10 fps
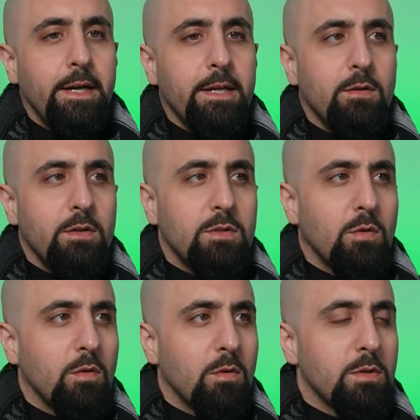I know I
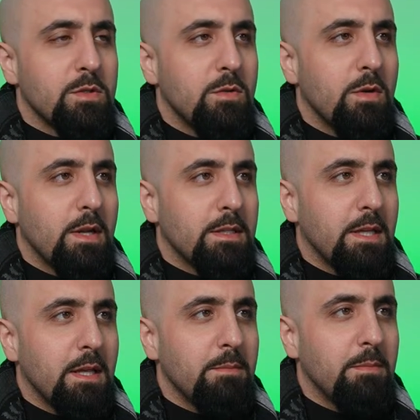don't always do it at
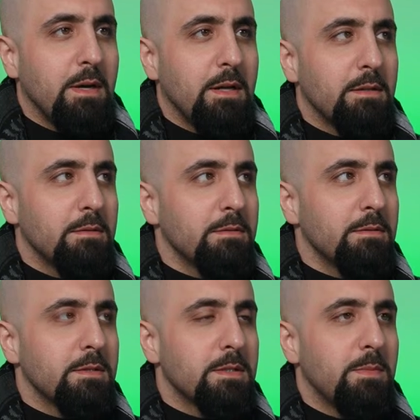10, but
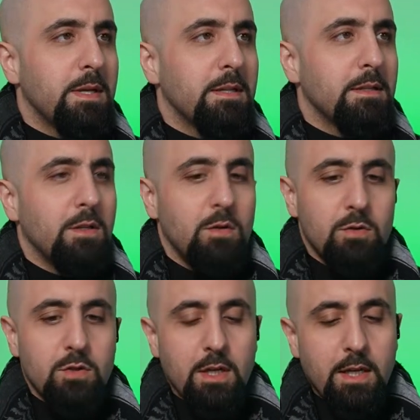it's been
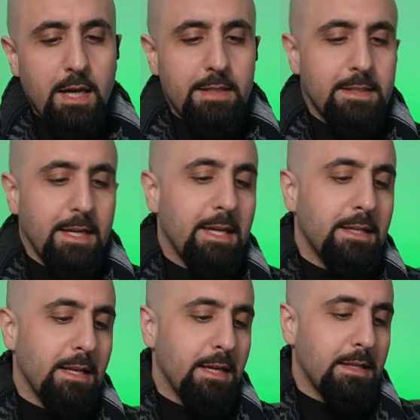usually at
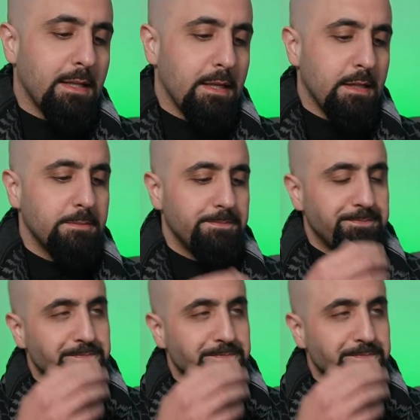10 lately.